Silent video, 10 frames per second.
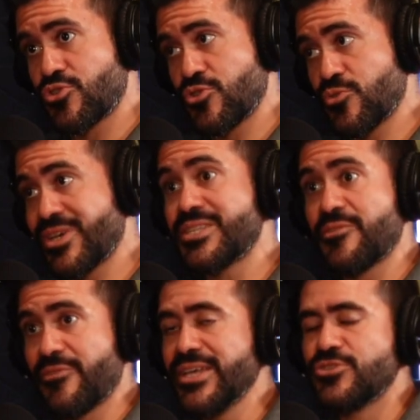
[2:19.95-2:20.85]
his
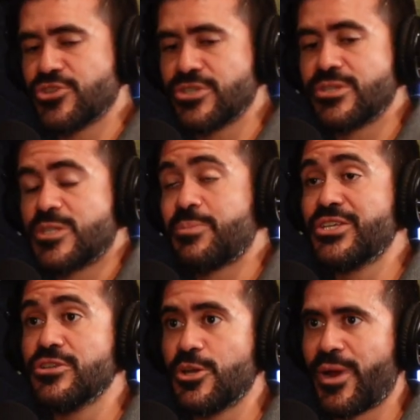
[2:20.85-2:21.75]
investors,
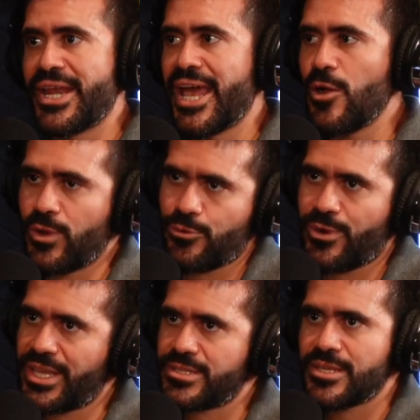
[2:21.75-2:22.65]
especially right now when
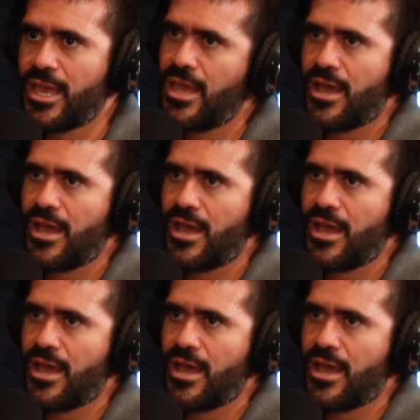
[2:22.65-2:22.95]
rates